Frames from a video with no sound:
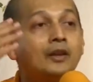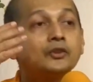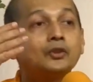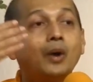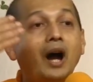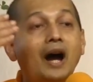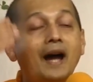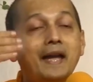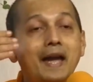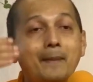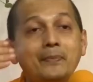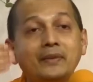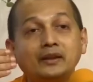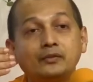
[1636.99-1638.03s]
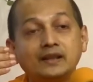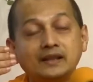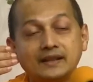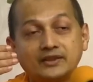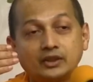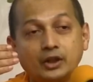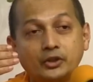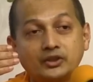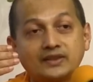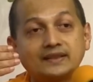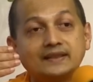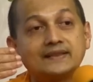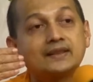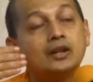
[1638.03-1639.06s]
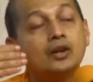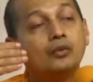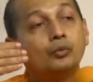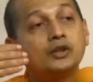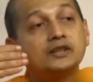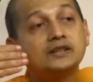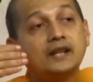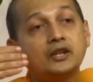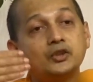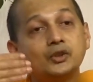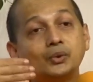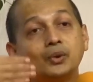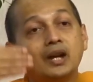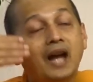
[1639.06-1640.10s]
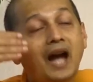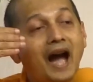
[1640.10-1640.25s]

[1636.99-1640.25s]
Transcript: So I am that witness consciousness. What did I do?